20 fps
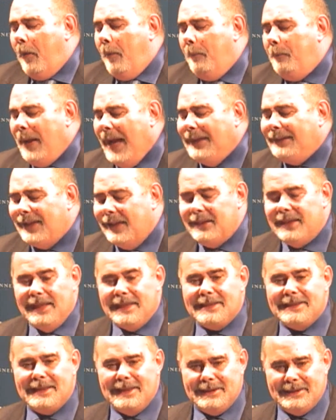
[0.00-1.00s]
But
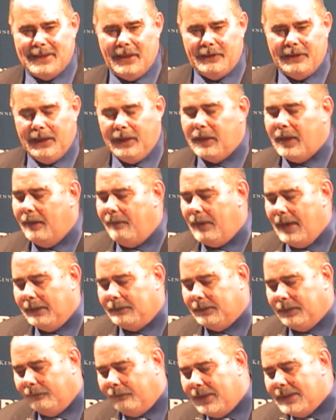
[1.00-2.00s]
this is the
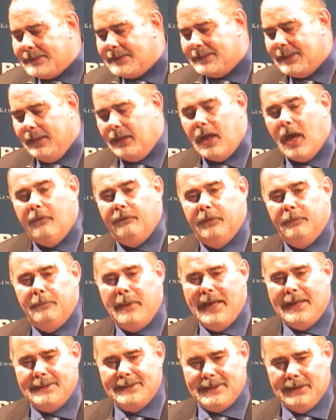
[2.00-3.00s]
characteristic of
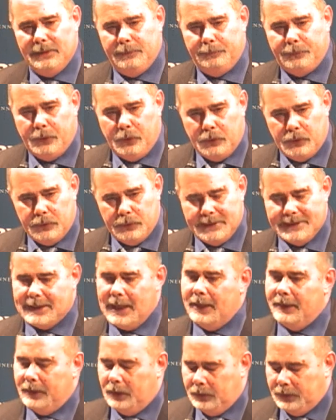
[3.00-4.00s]
Marcel Proust,
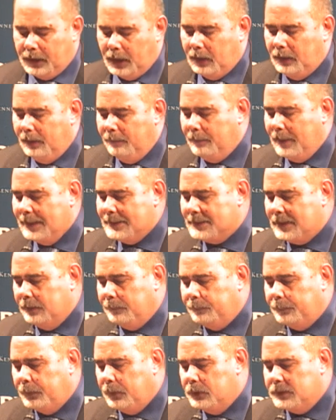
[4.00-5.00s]
and not only Marcel
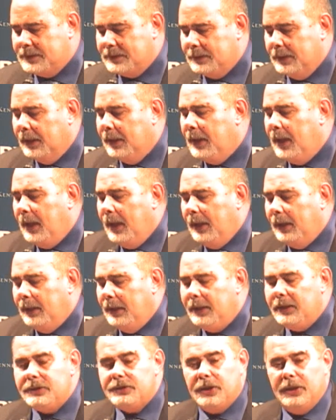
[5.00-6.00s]
Proust,
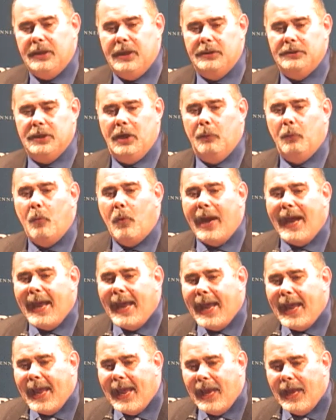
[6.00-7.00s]
literature,
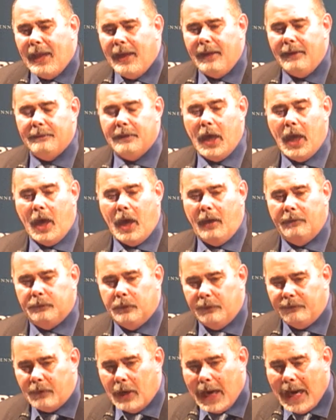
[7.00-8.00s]
way of
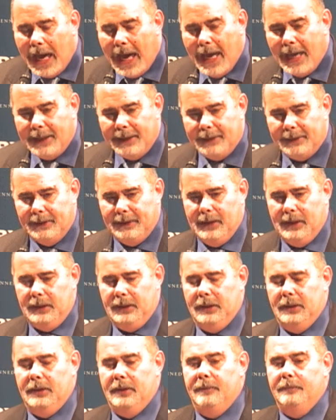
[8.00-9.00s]
writing.
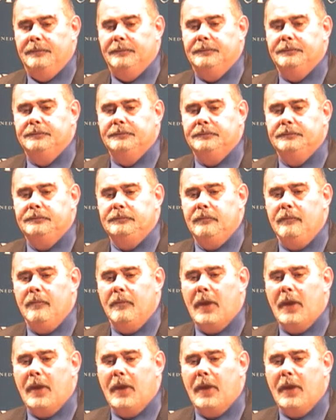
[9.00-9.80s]
Mm.